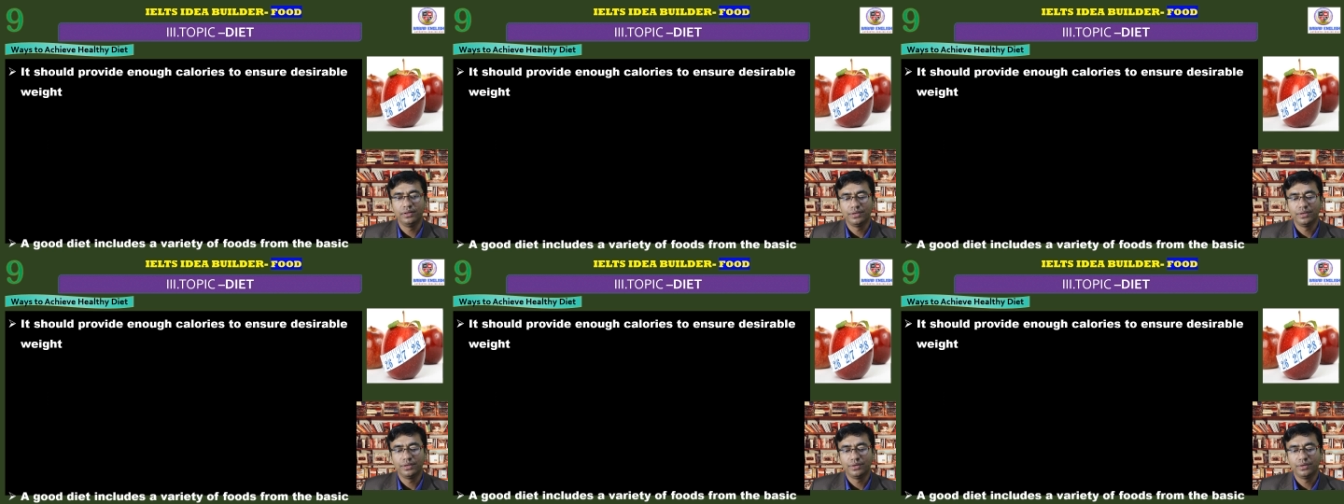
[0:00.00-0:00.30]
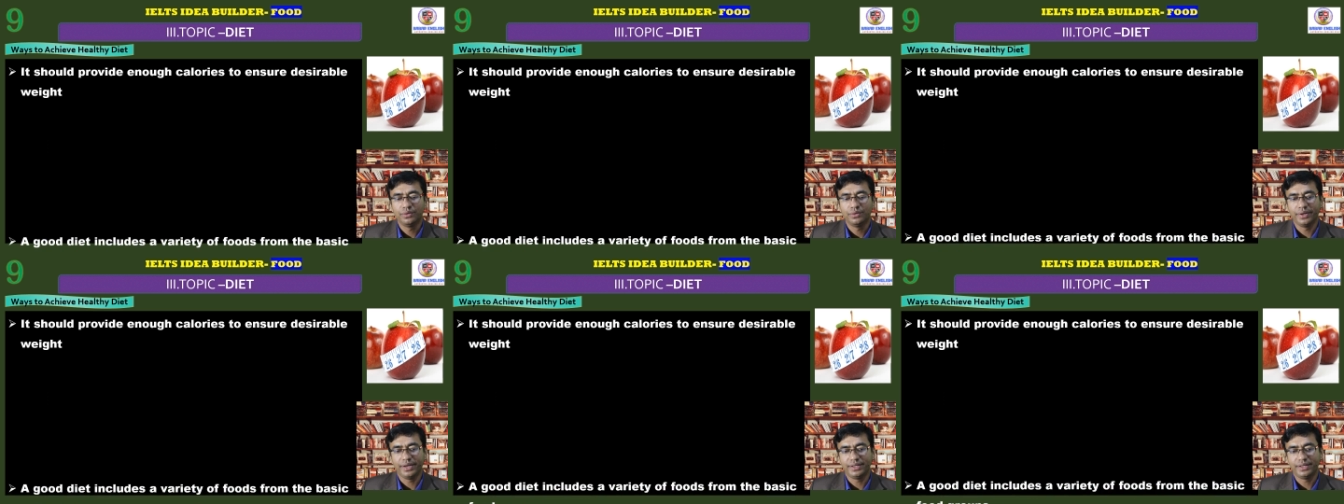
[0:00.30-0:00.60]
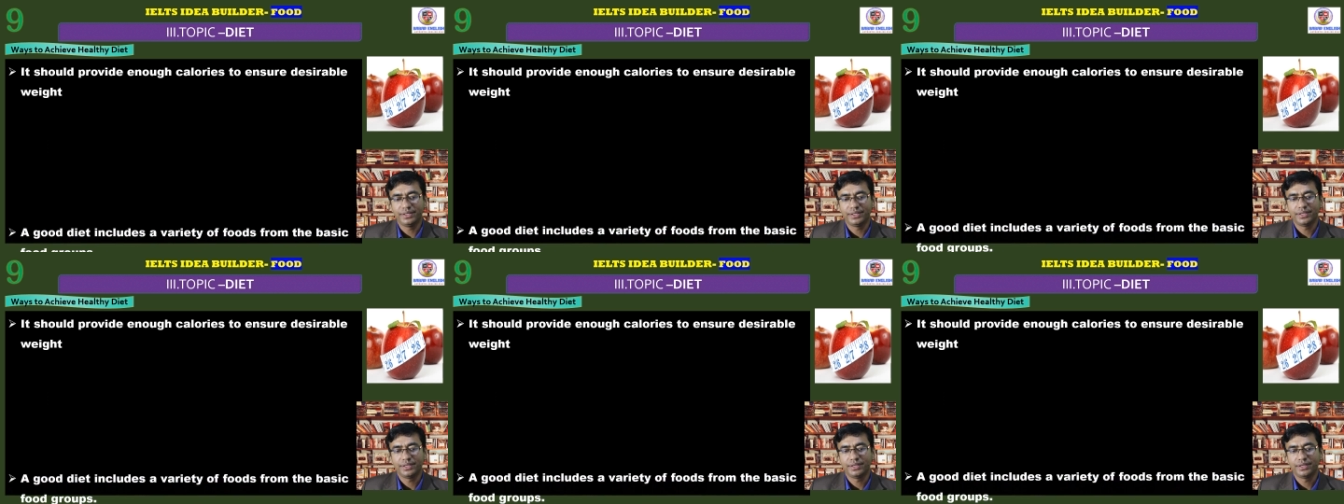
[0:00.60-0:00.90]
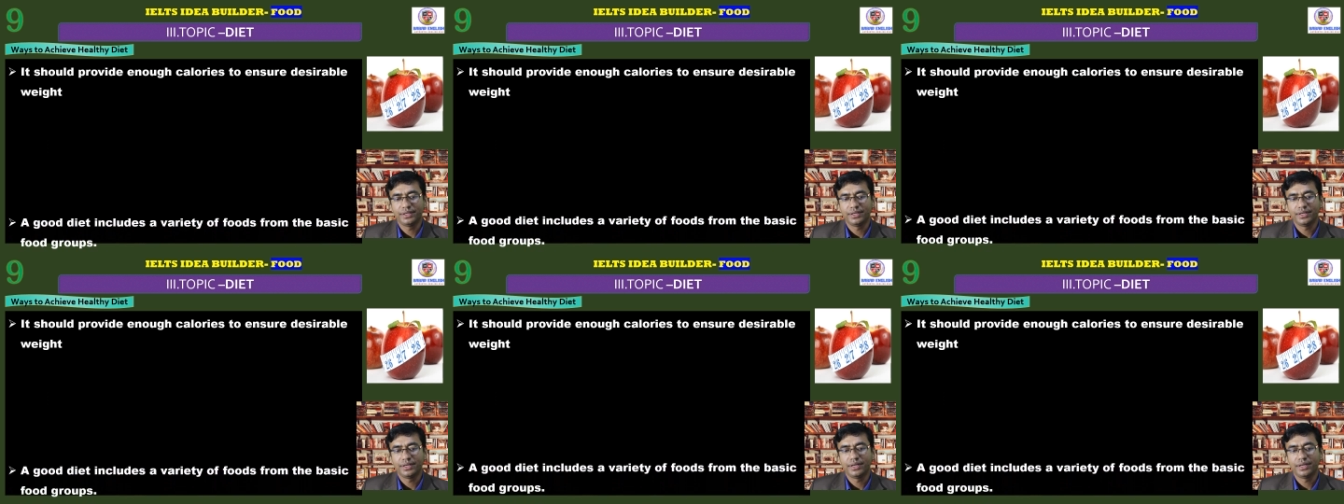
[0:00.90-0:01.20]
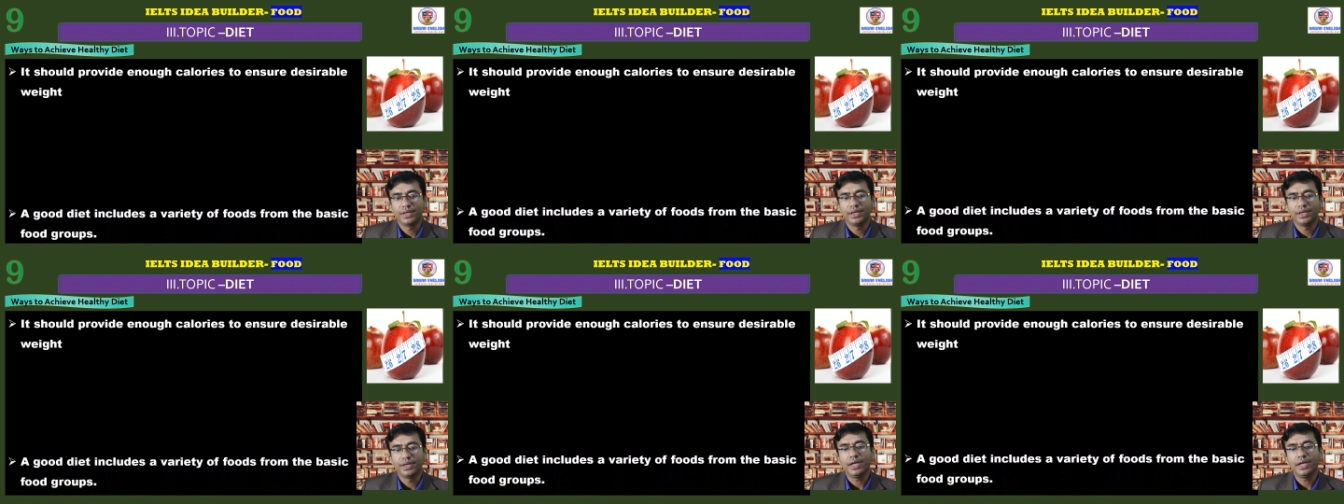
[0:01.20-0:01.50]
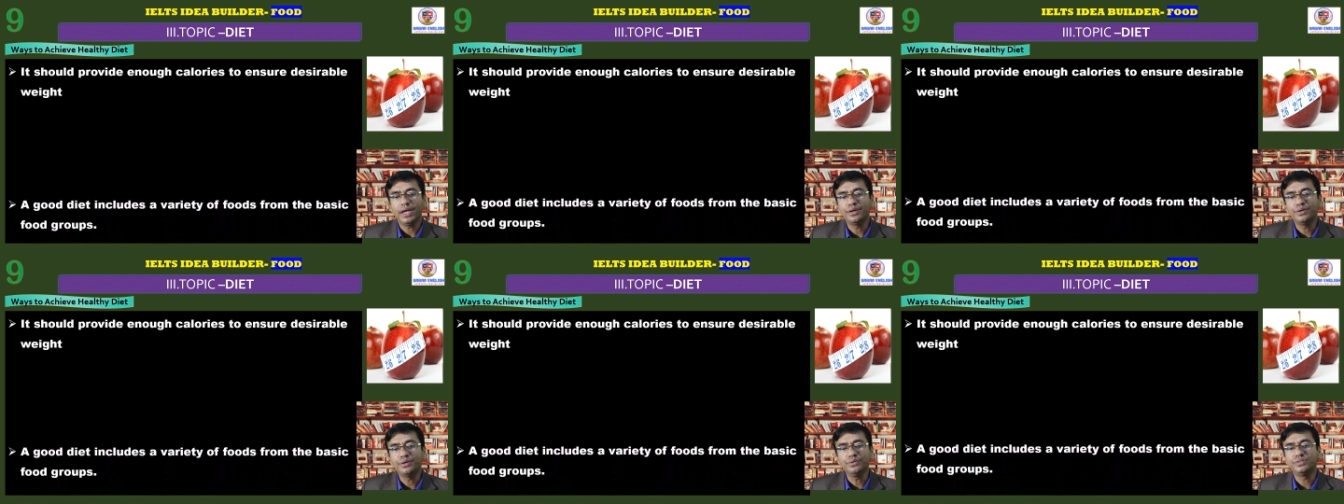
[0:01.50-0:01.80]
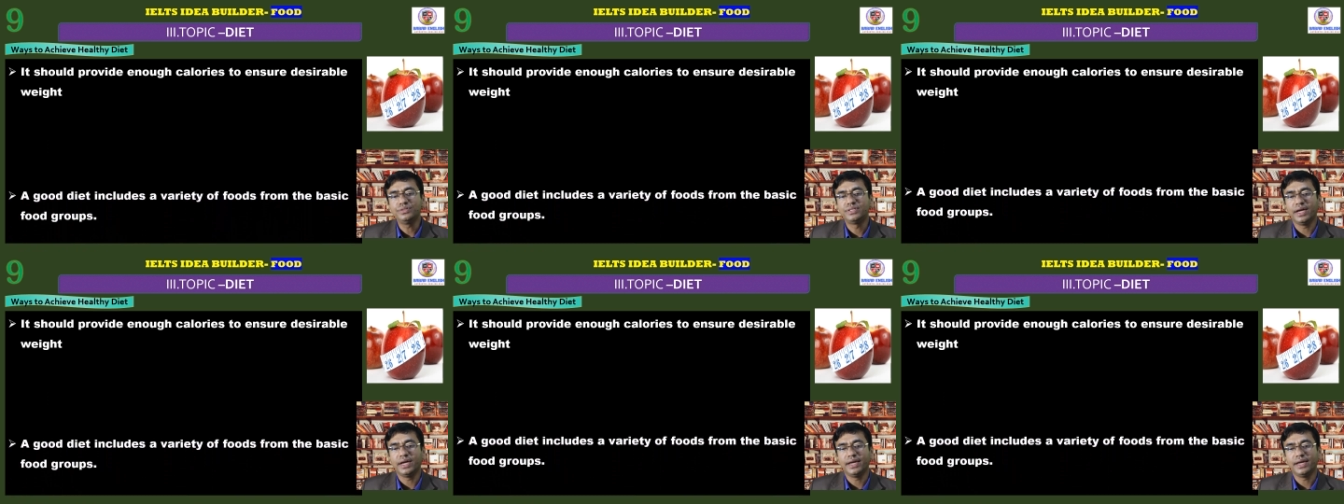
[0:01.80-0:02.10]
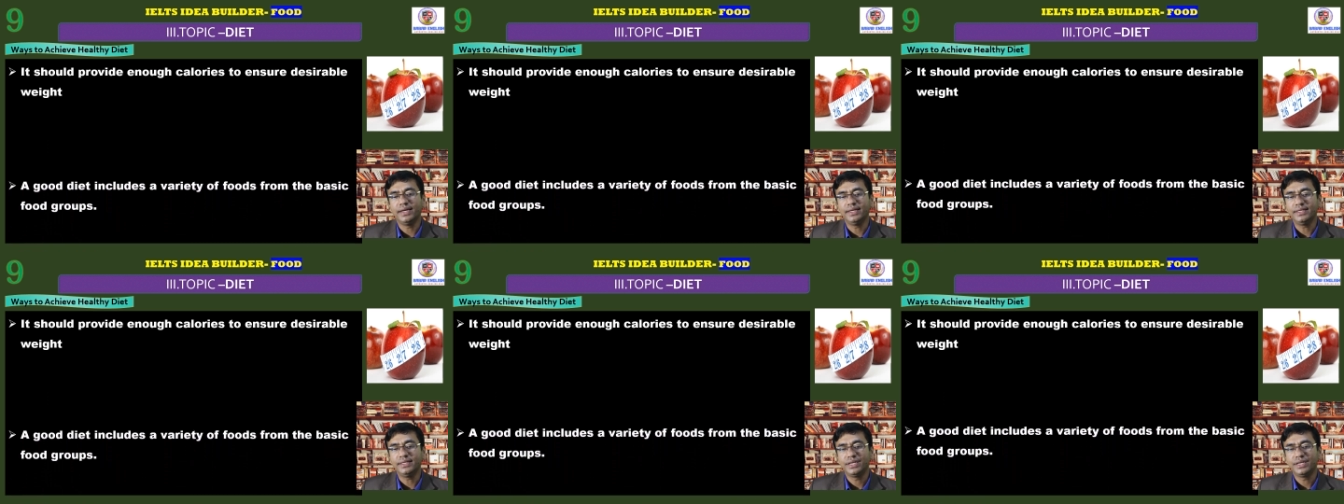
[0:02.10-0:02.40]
weight. A good diet